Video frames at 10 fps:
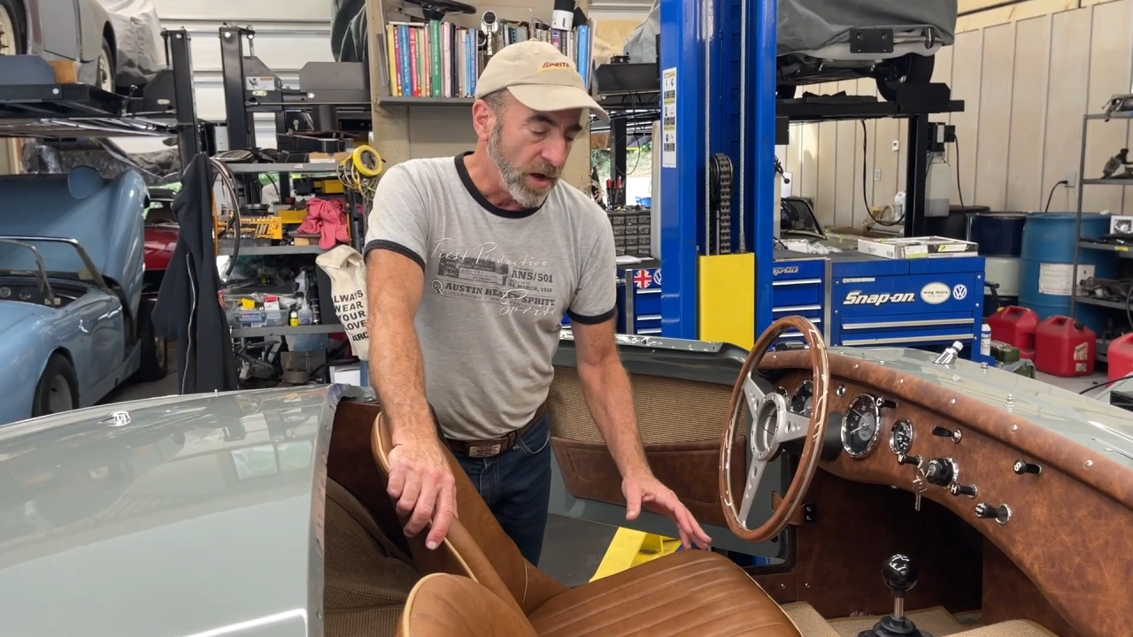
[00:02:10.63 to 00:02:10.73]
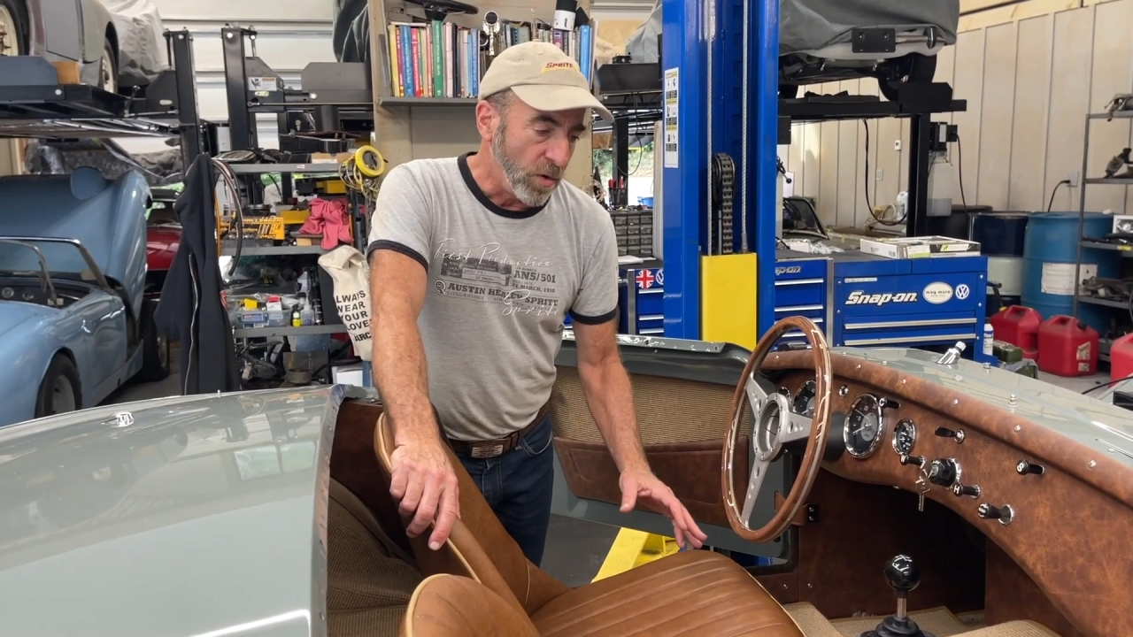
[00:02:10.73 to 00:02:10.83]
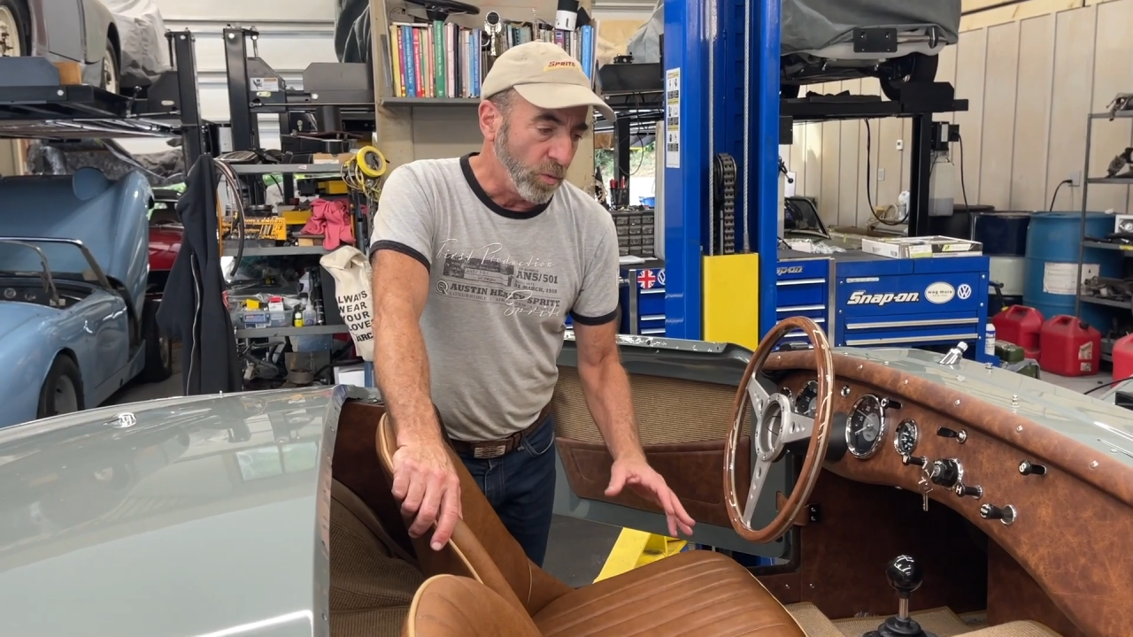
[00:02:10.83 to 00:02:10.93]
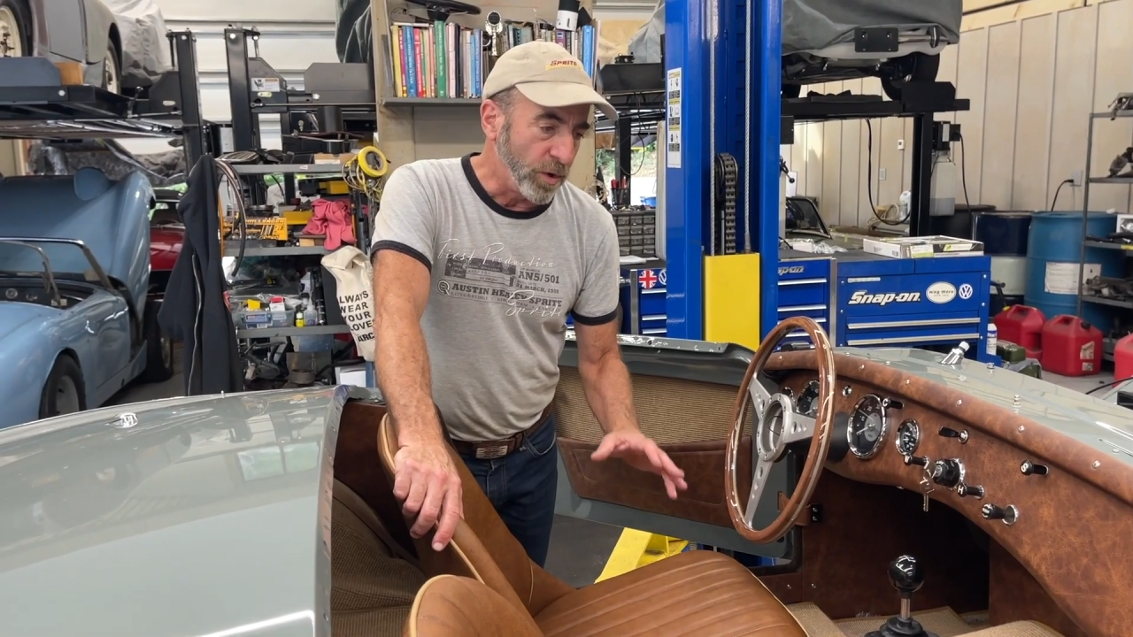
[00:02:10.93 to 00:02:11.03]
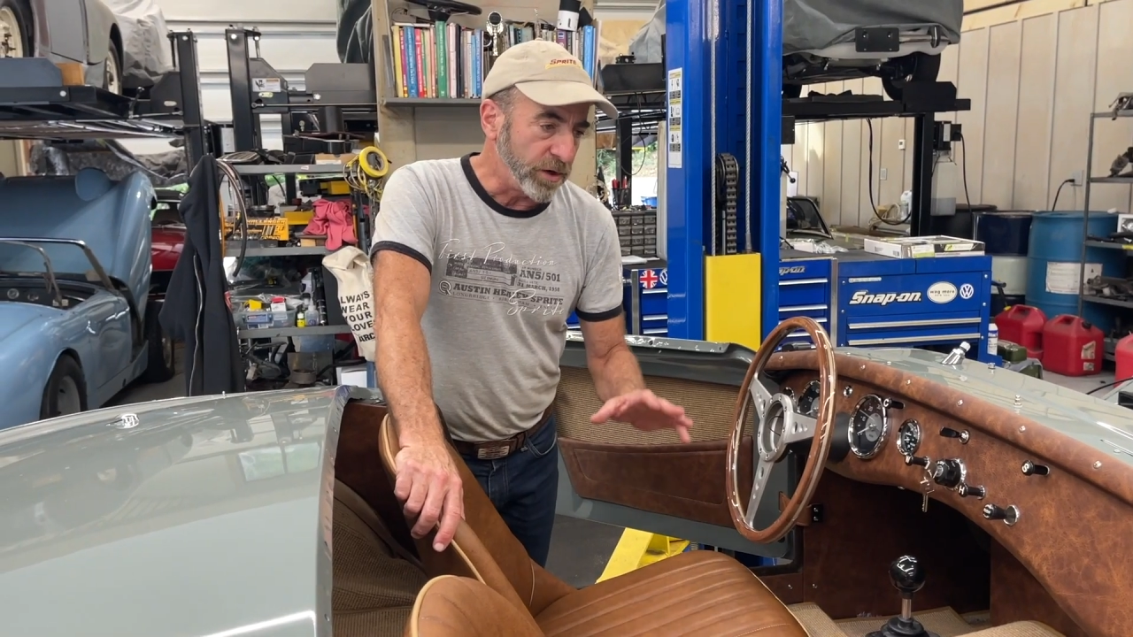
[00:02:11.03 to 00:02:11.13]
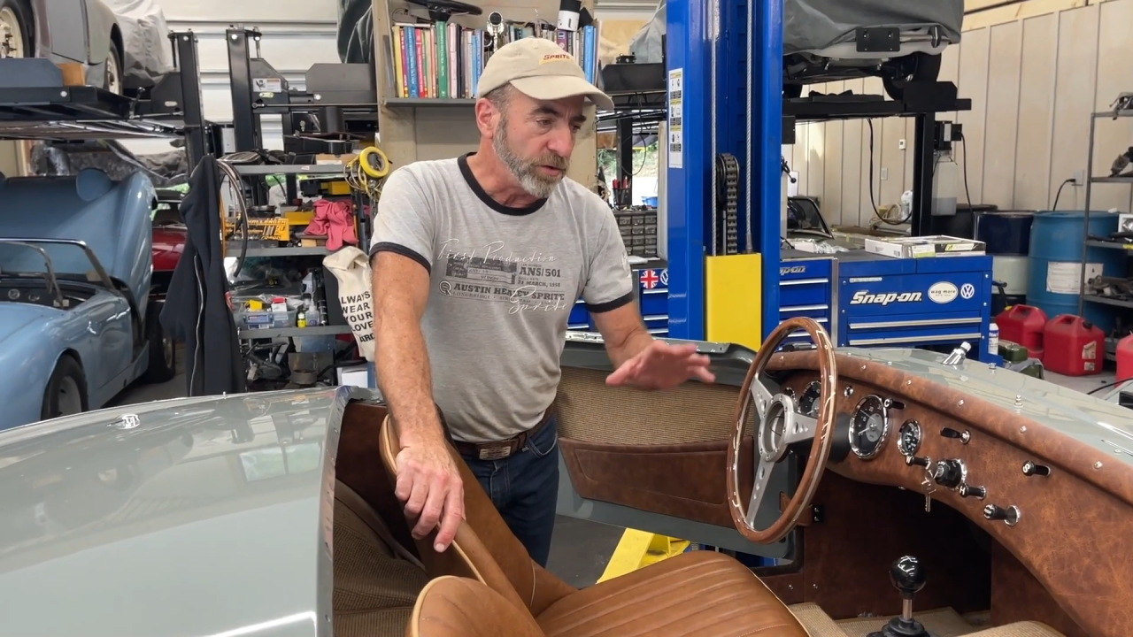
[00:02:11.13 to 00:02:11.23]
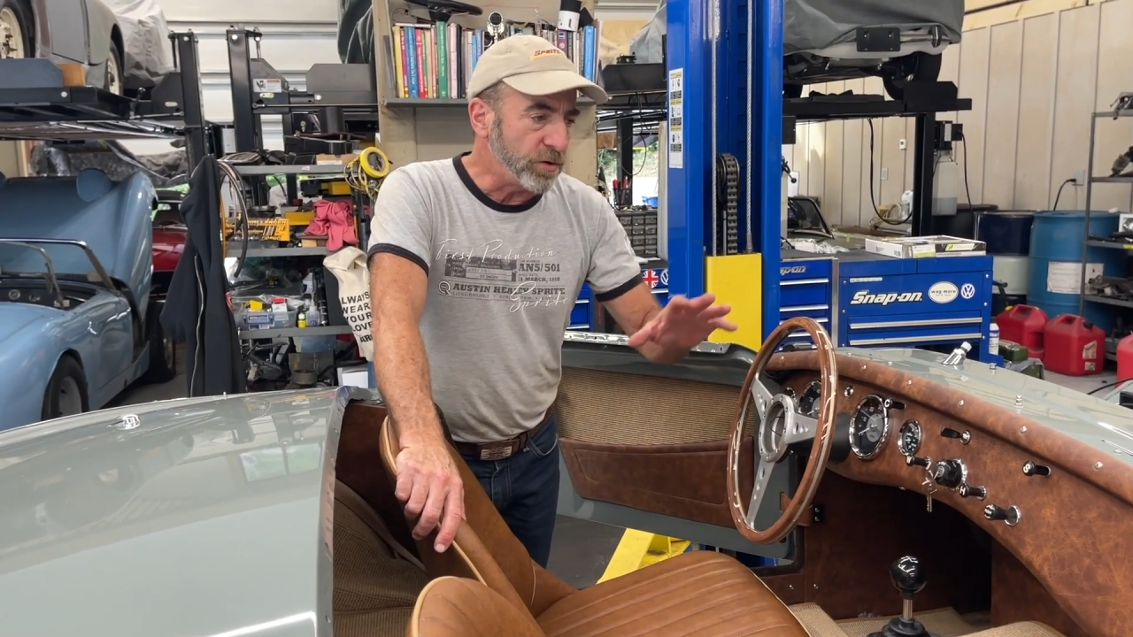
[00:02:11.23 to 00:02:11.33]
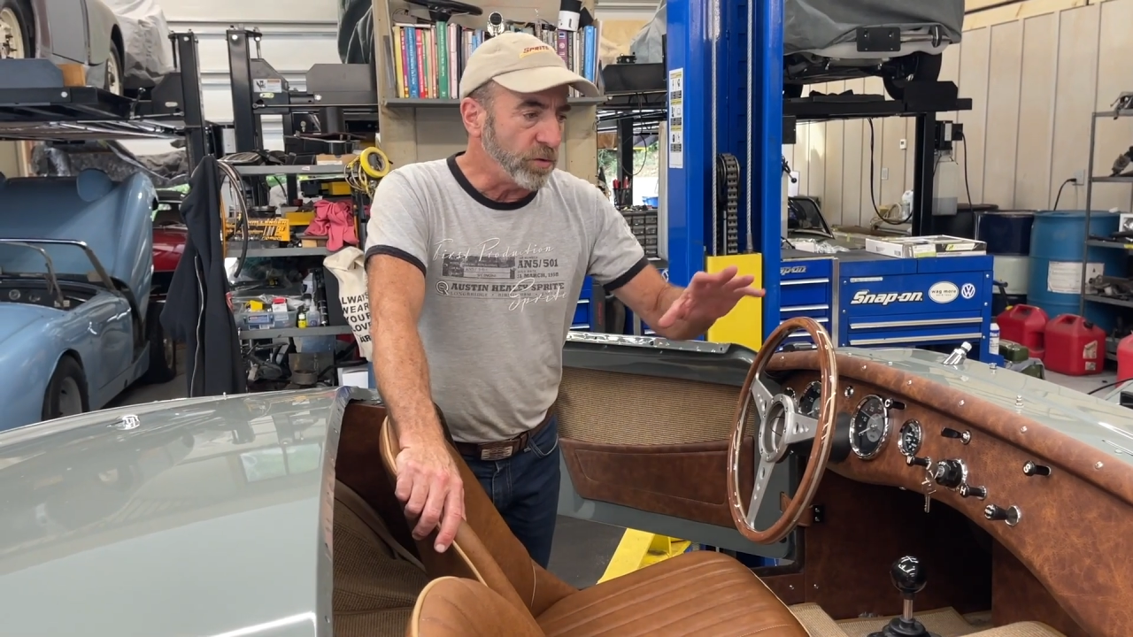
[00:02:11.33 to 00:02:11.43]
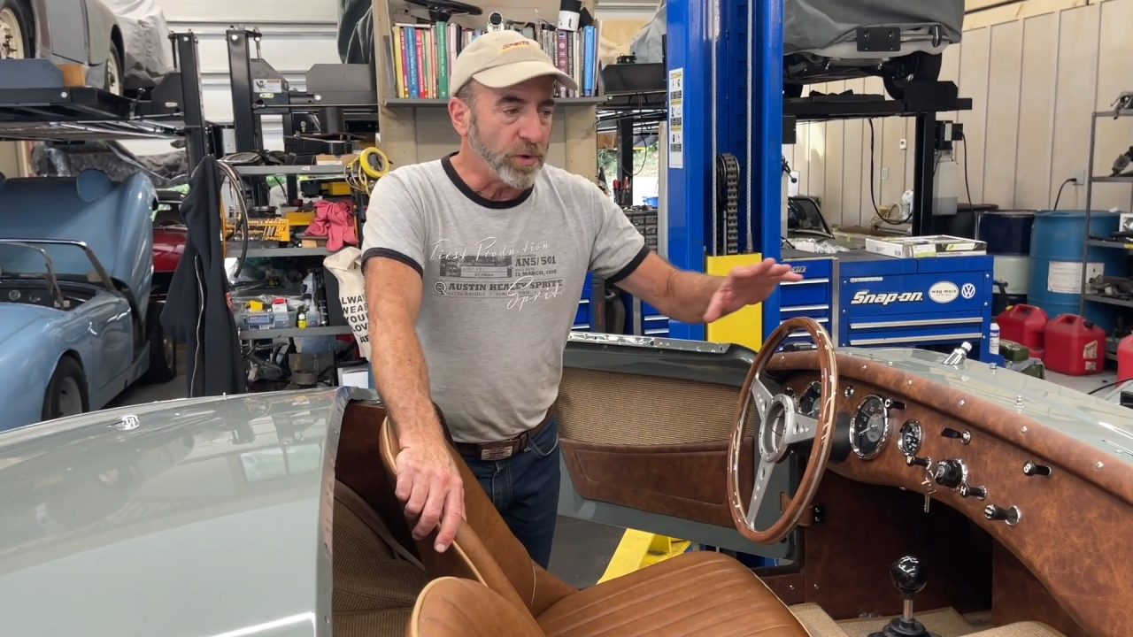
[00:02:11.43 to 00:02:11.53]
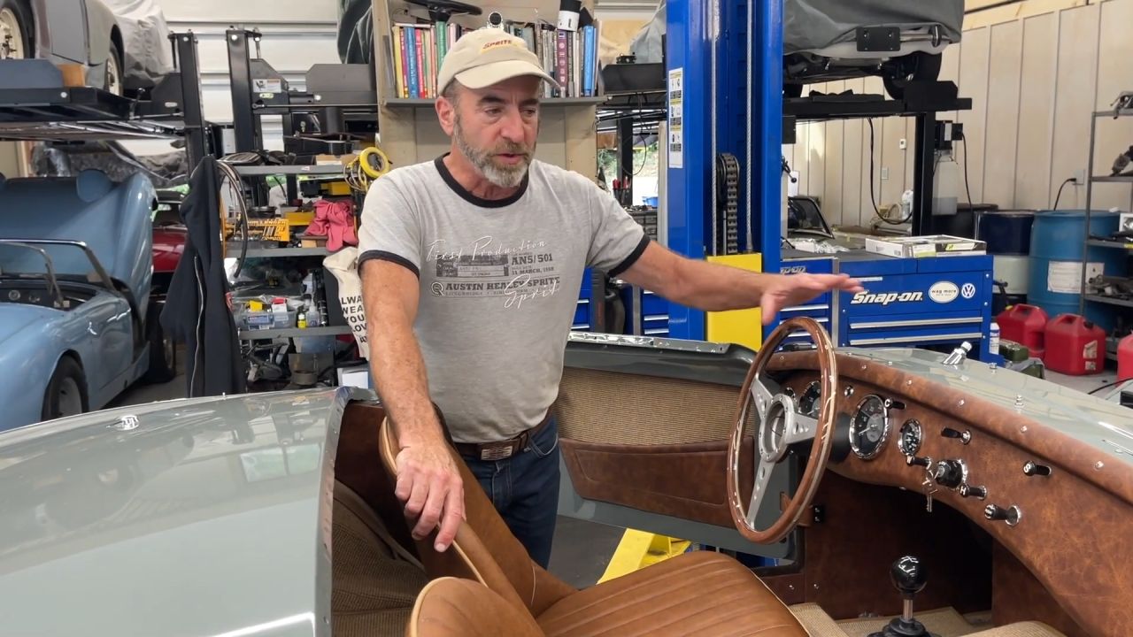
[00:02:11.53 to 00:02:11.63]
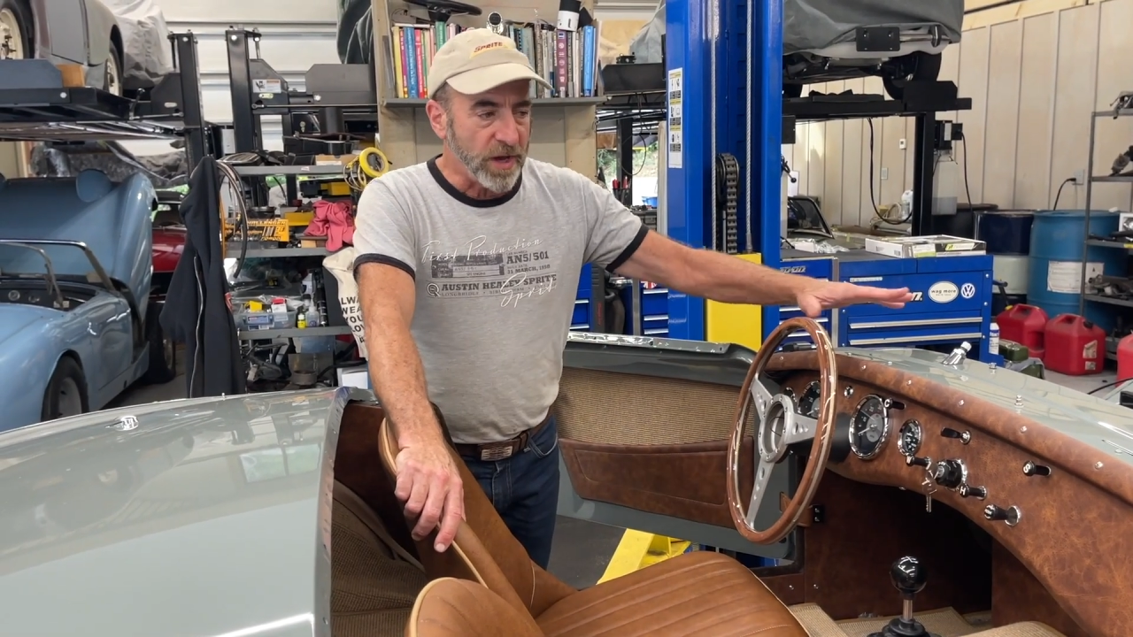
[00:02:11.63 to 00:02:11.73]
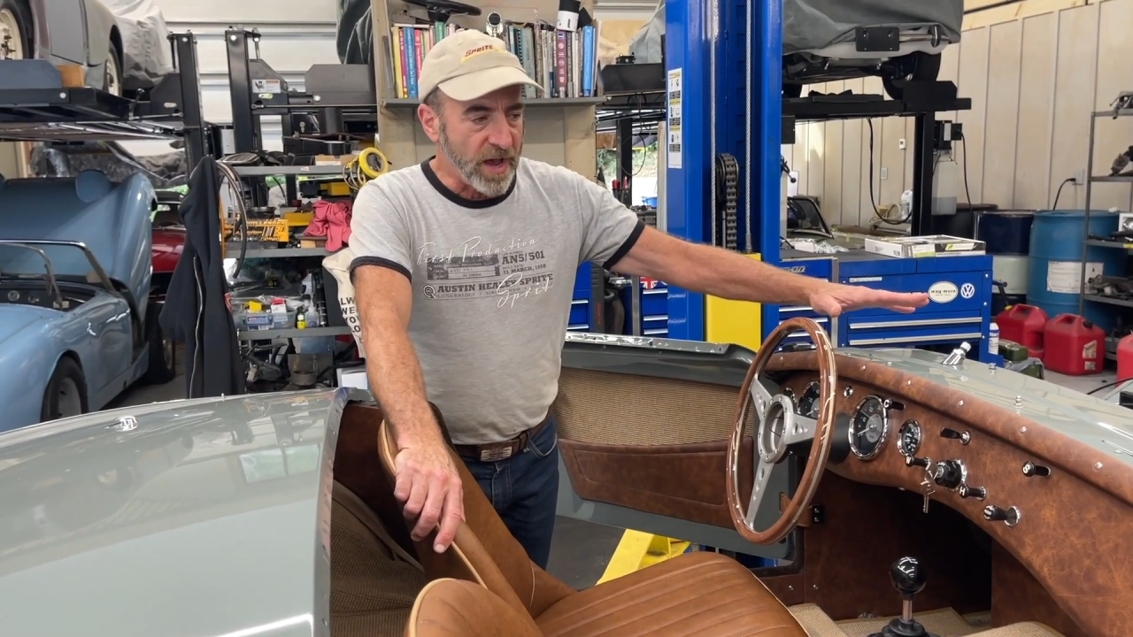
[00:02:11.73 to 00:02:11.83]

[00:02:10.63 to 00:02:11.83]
what do you do when you